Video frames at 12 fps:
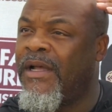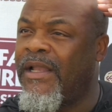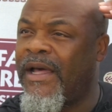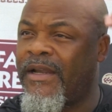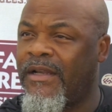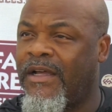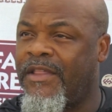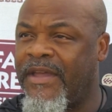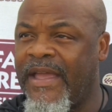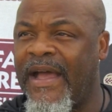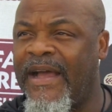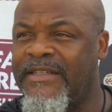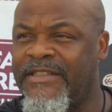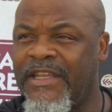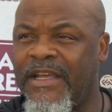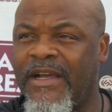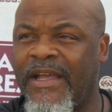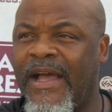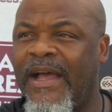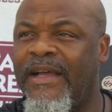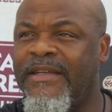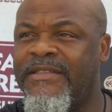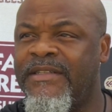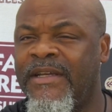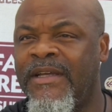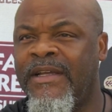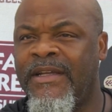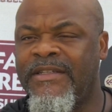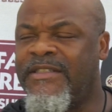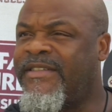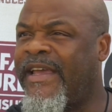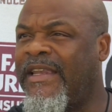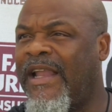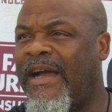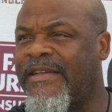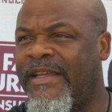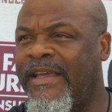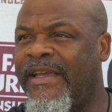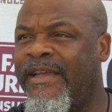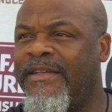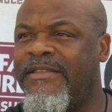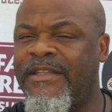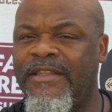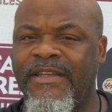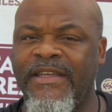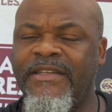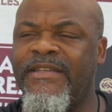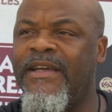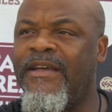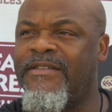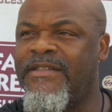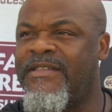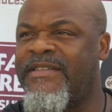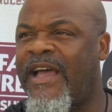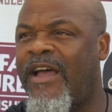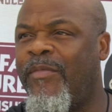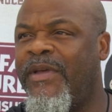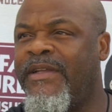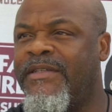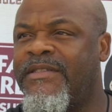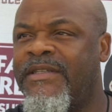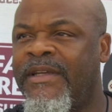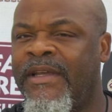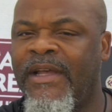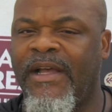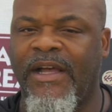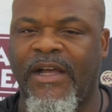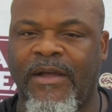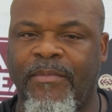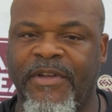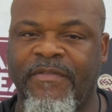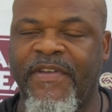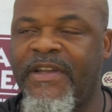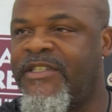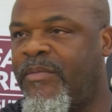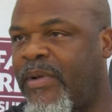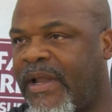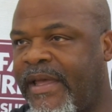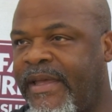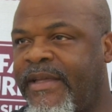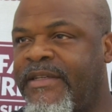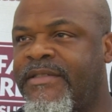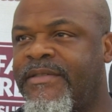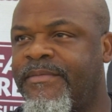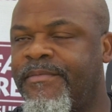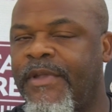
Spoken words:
a lot of the other guys and the young guys to stay locked in to the details and assignments and finishing plays.